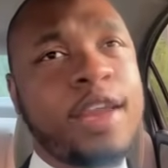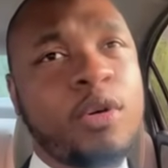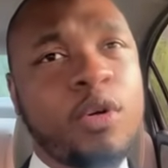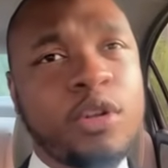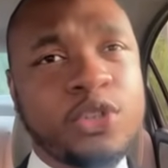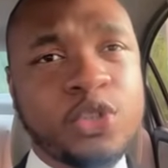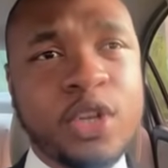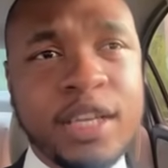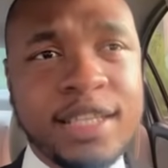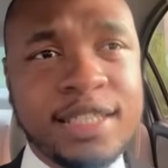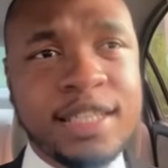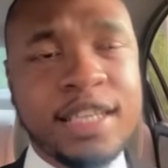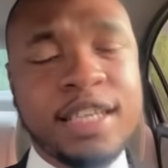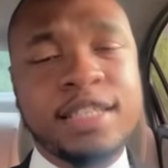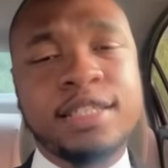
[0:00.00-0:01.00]
and also
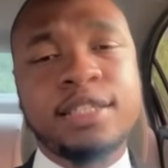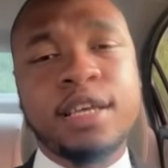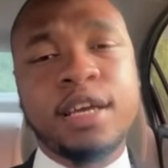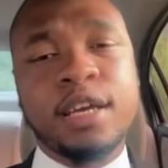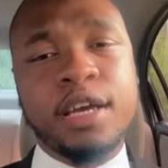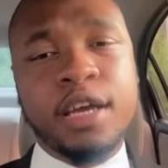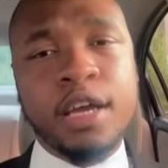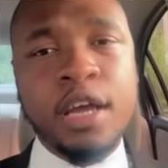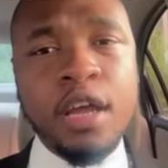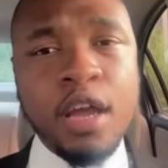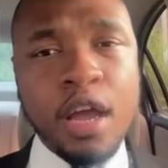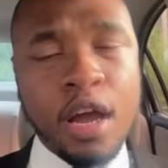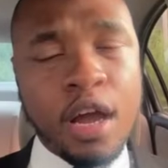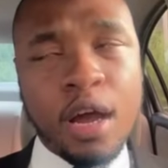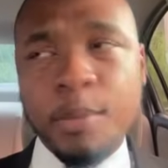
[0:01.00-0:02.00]
listening to
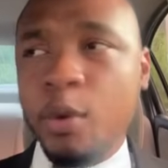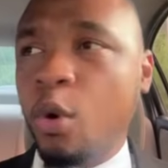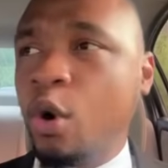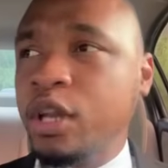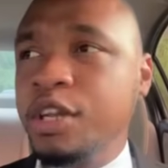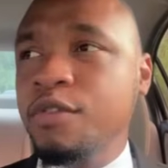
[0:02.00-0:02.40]
all